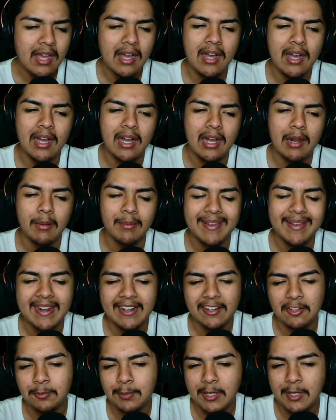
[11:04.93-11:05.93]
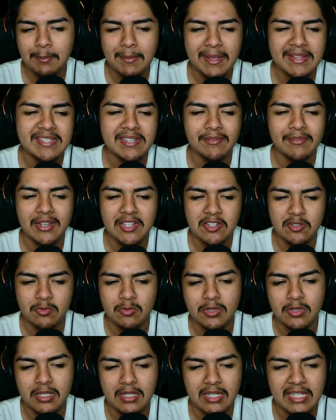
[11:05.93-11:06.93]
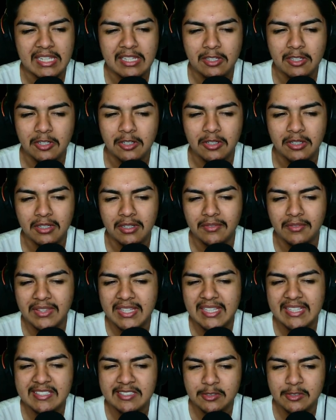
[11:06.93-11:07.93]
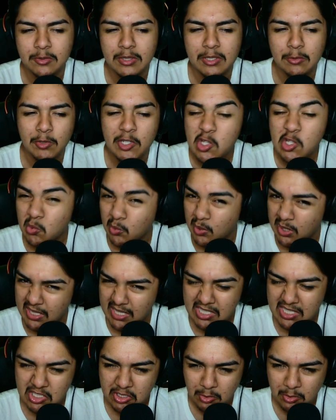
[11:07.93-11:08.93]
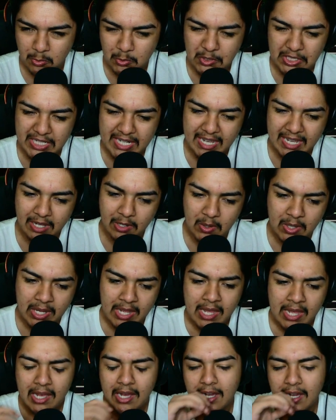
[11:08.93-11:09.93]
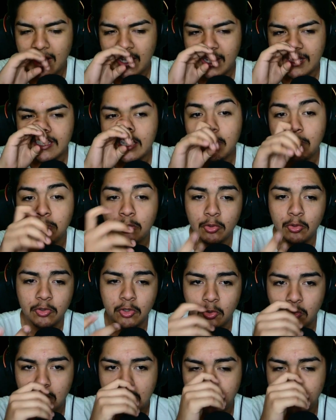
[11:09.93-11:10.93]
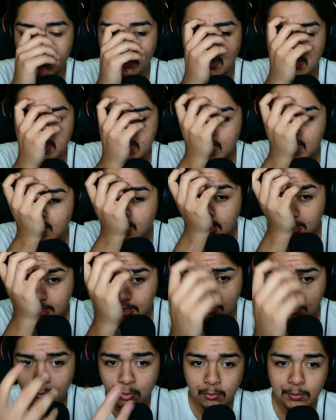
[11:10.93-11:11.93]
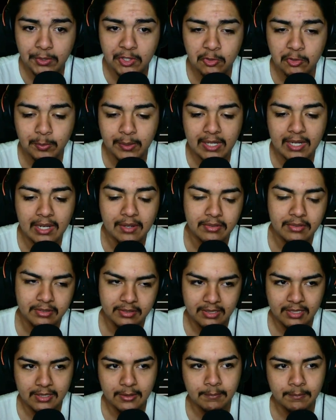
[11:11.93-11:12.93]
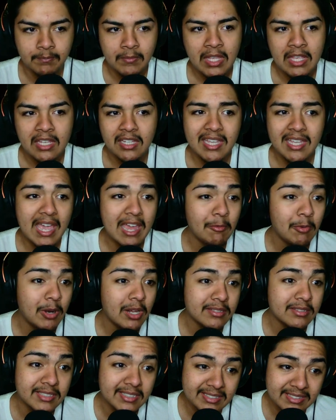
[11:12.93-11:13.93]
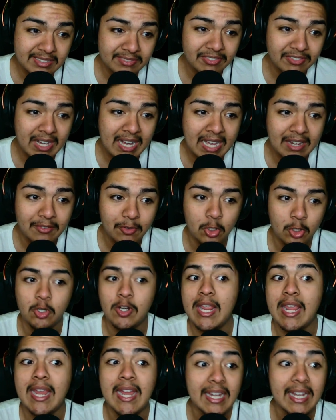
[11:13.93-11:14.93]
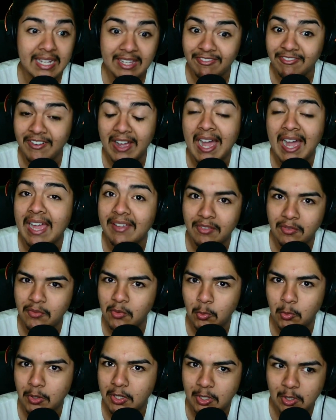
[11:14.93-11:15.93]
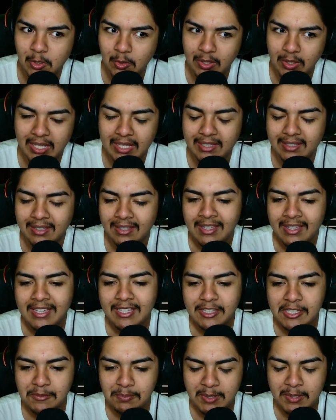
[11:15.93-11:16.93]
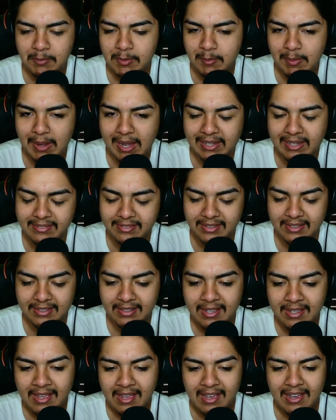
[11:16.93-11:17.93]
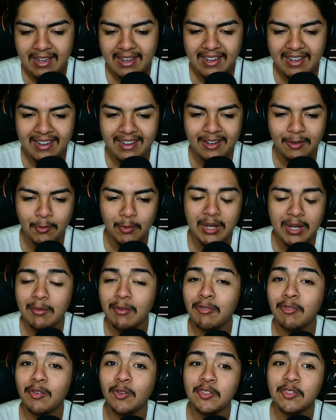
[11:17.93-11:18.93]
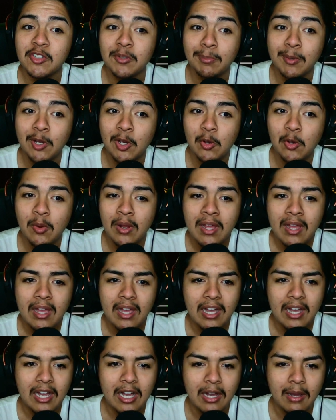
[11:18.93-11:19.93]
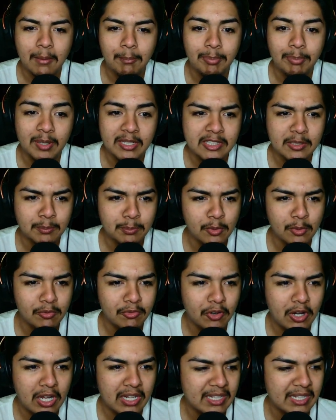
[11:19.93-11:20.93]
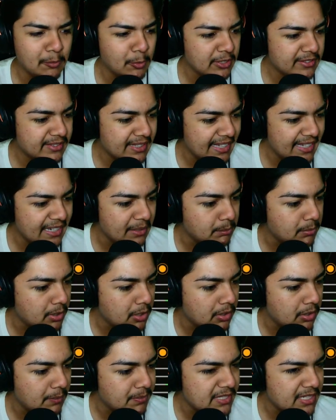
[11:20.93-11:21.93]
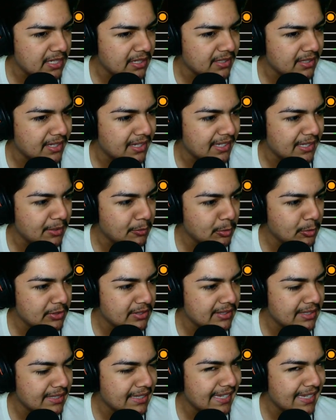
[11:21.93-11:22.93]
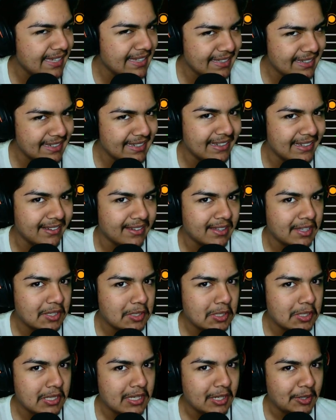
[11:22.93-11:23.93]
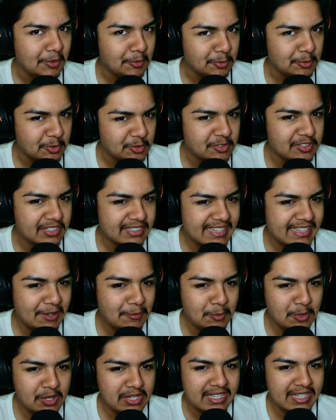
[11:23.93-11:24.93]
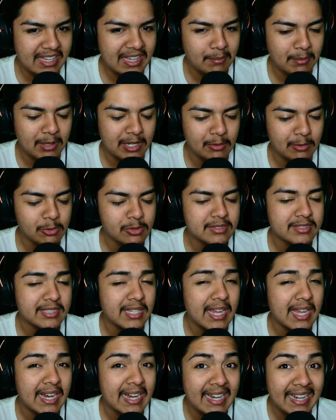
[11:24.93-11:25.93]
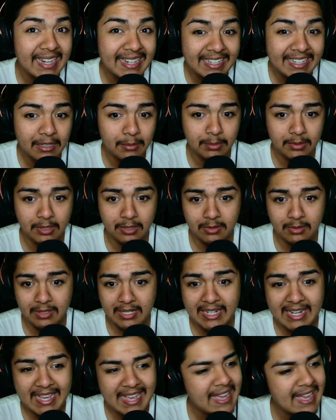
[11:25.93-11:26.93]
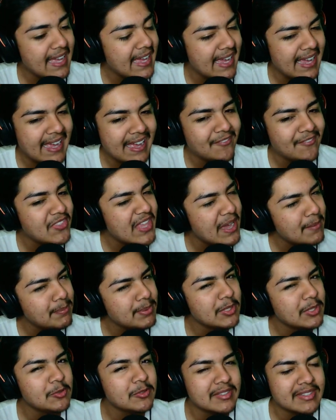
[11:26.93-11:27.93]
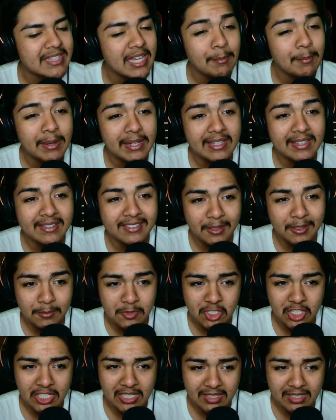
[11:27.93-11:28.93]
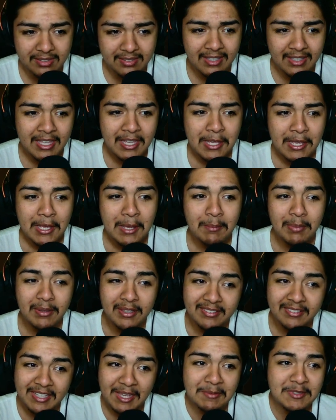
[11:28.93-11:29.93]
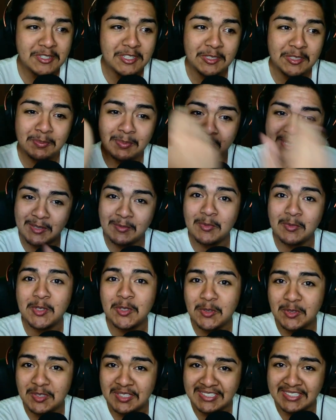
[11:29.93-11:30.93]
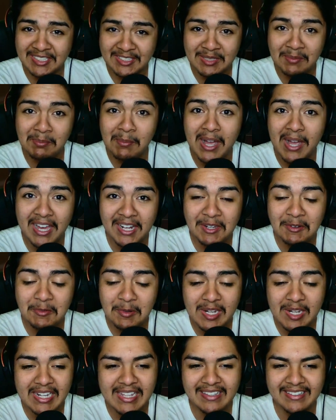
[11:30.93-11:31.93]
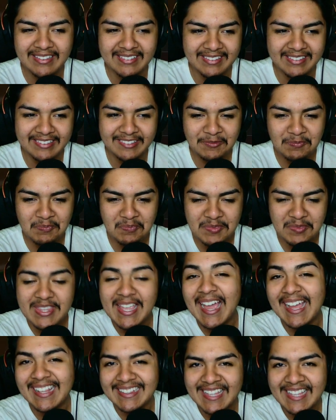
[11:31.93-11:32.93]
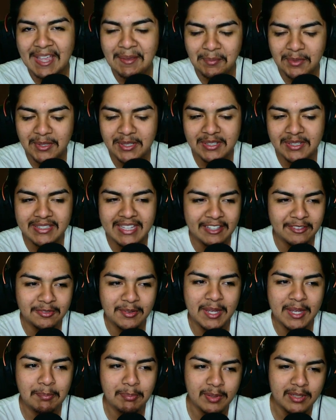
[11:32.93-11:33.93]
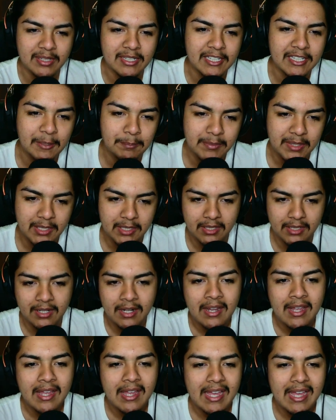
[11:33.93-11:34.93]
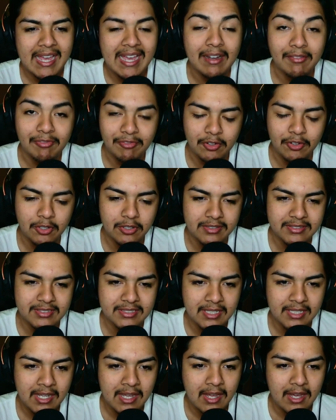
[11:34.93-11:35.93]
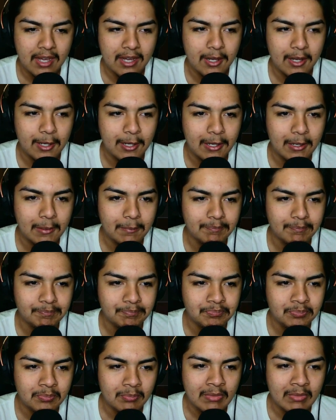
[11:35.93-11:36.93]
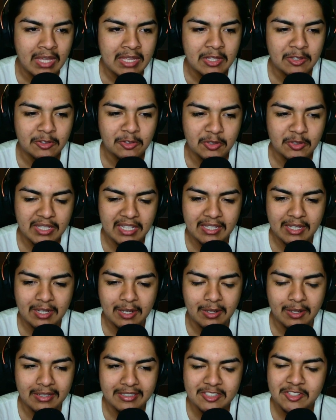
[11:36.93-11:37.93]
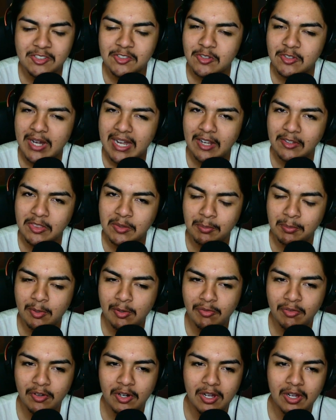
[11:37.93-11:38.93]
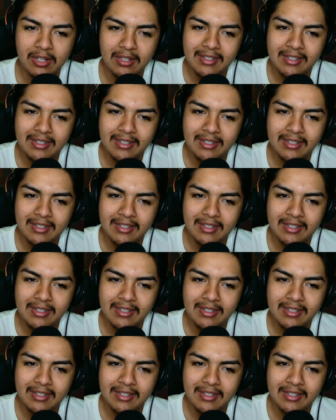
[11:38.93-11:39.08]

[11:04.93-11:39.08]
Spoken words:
I'm kind of experimenting if I should run either of these three, which one I should run now. And then Bruiser Grip for that movement speed, obviously. Can rock 65 or 85 if you want to go like the PP Bison. Whatever floats your boat. But the Bullfrog, it was hitting, bro. I'm telling you, it was hitting. I was using it that one game, and it was hitting, bro. And I have not been using that many SMGs, because I've just been reusing the Damati really, because it's that damn good. That's why I put it up there at first. So yeah, y'all, just try out the Bullfrog.